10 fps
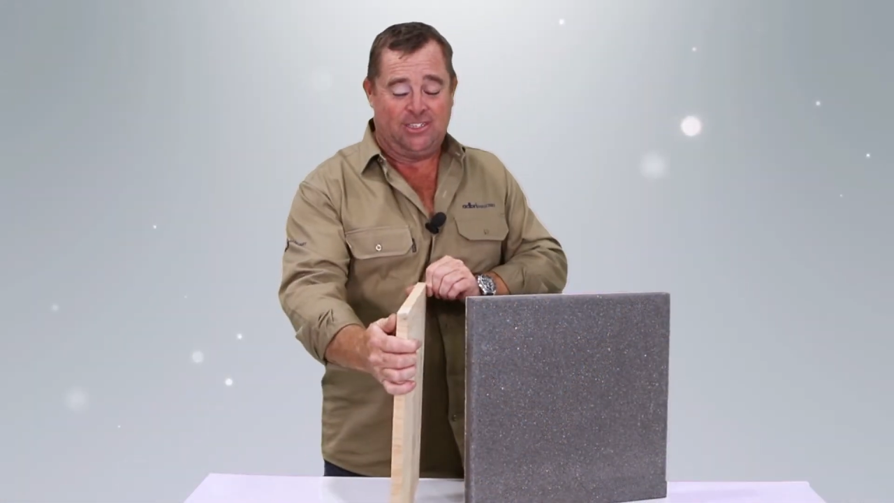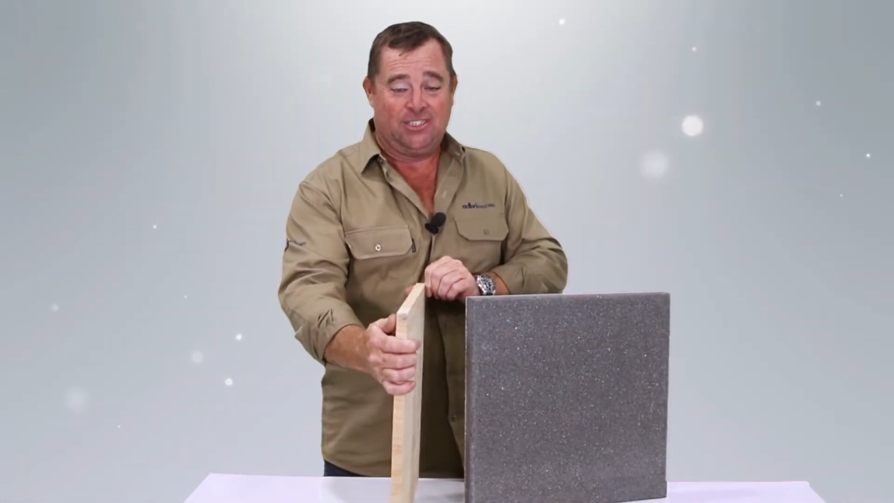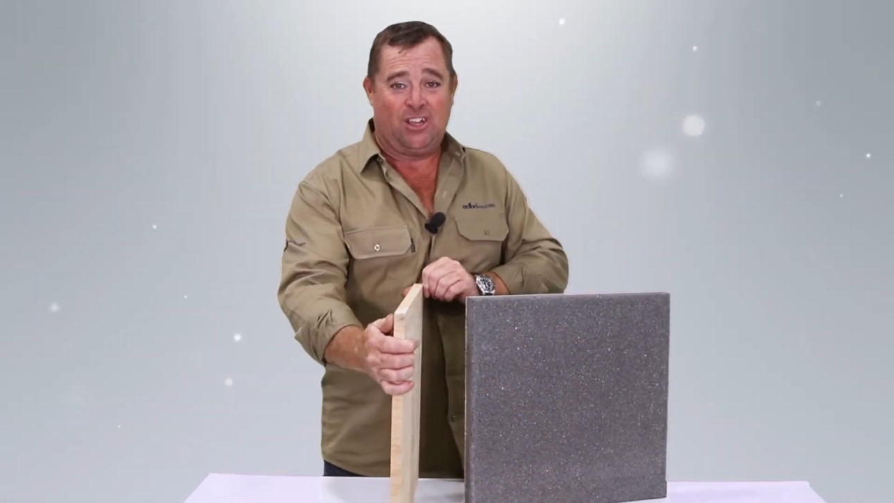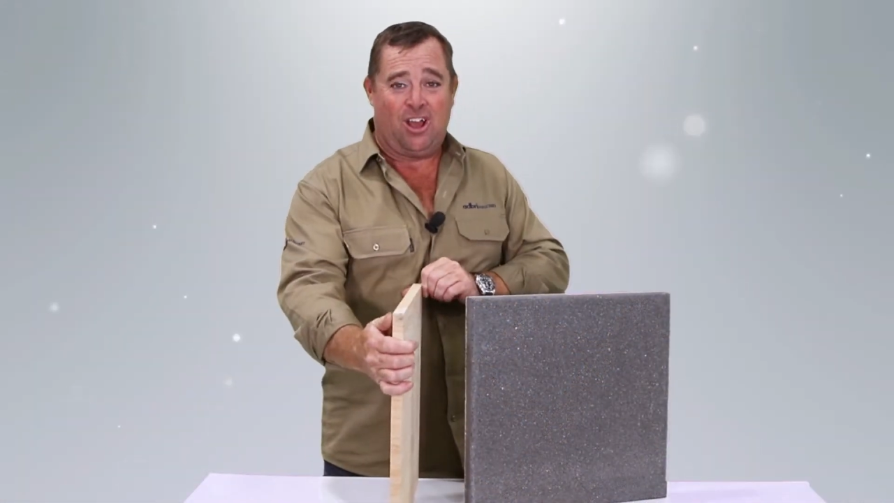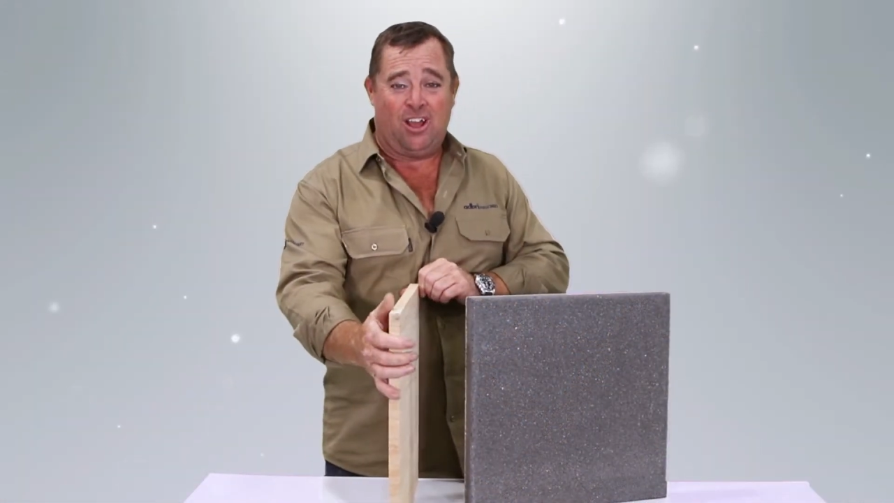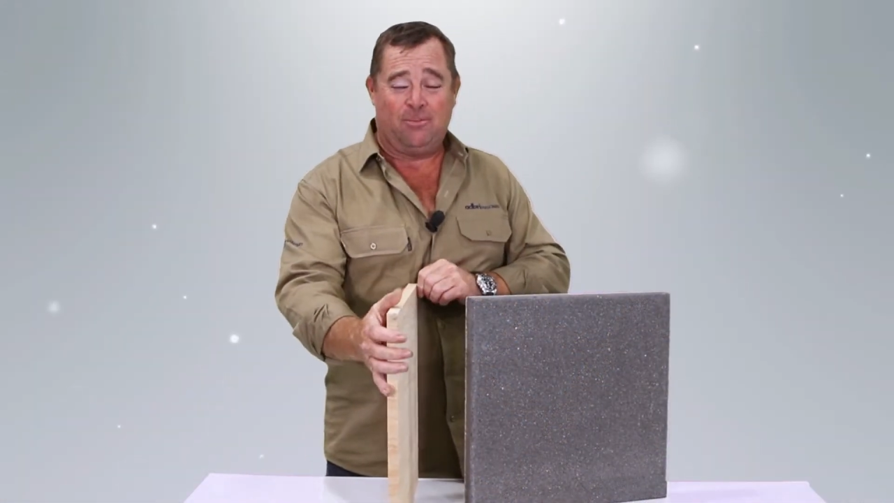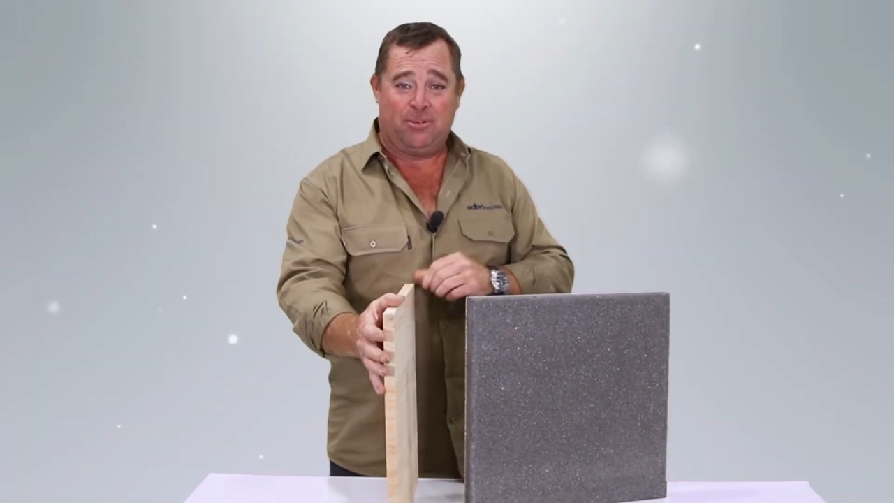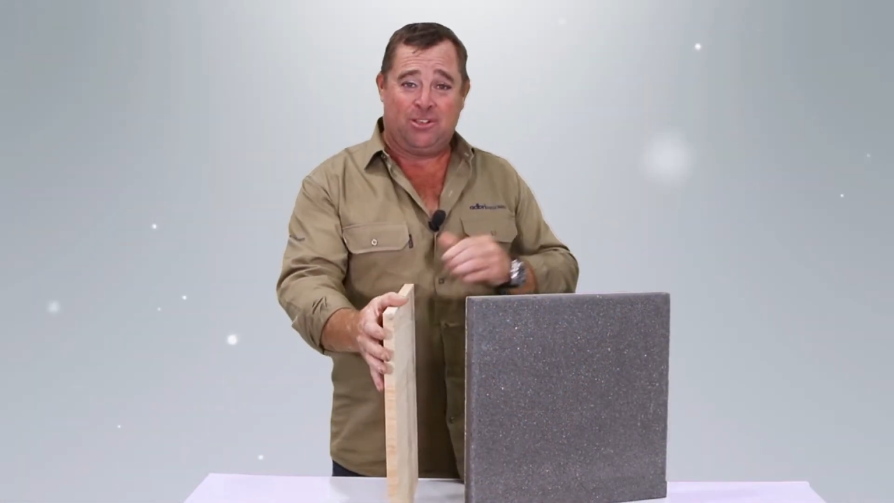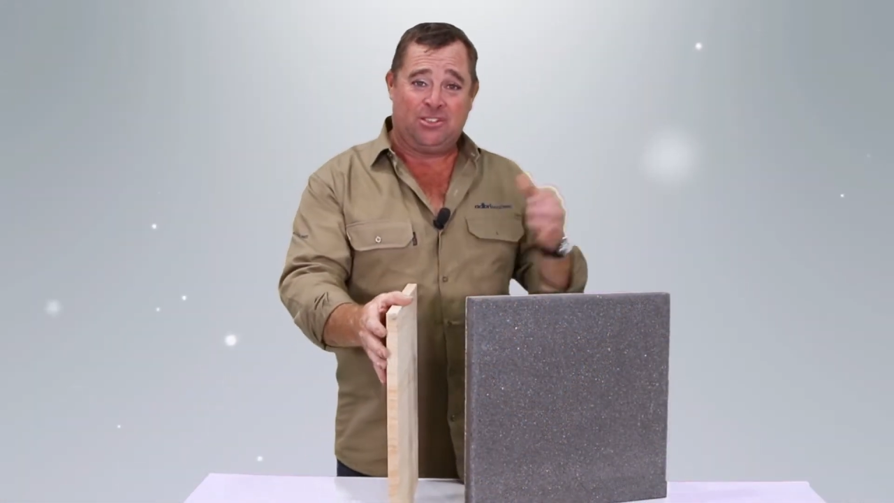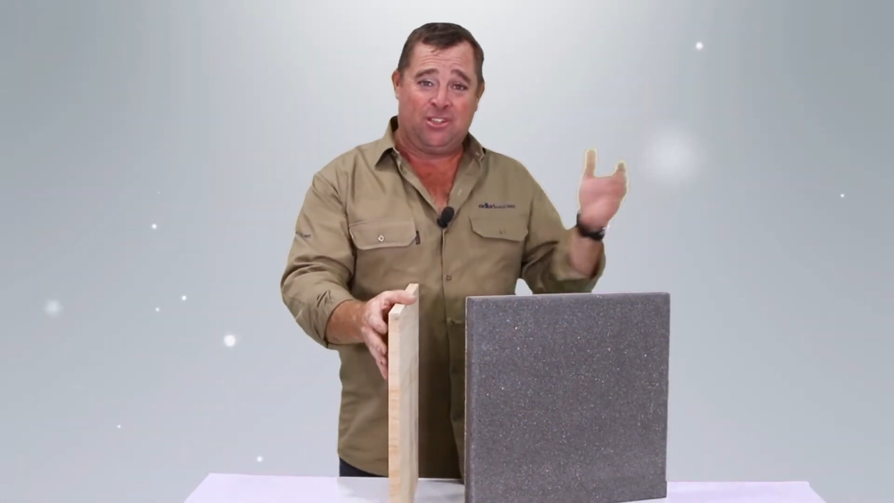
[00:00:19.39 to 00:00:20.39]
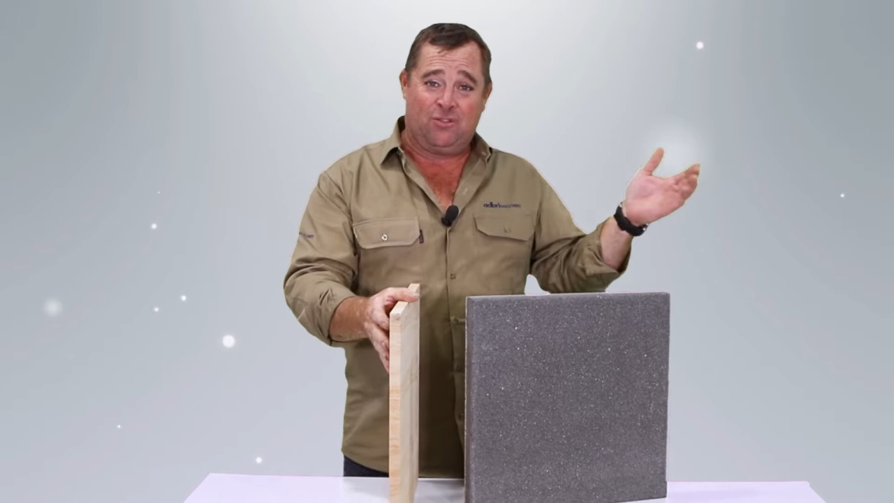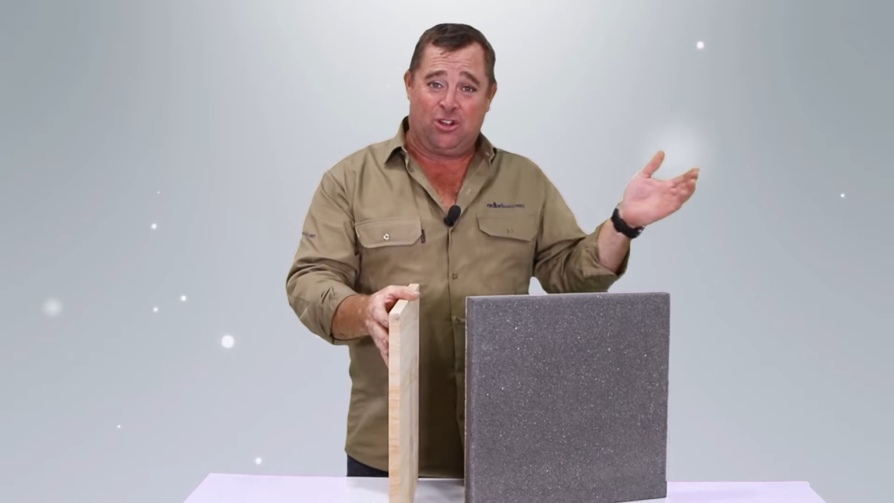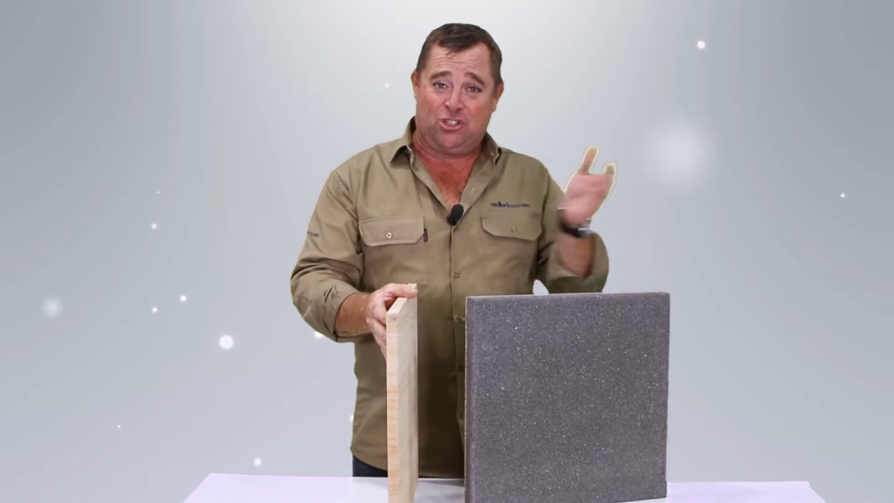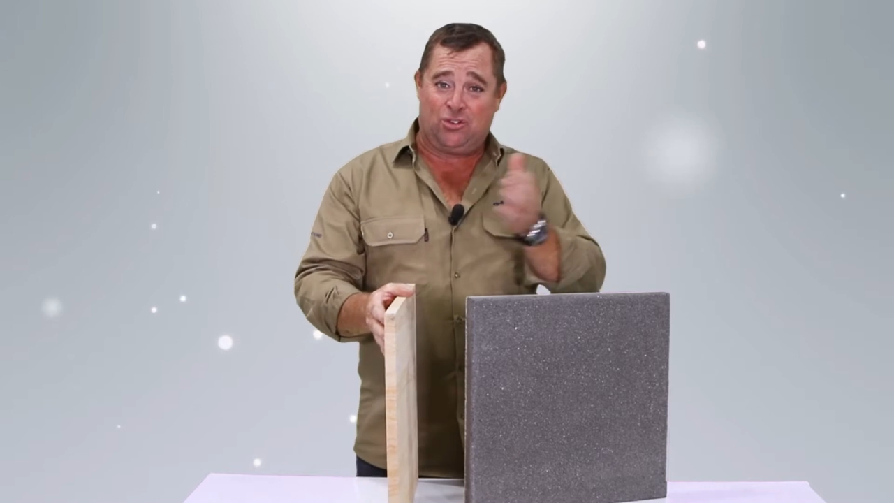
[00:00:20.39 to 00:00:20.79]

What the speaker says: is light because they've got to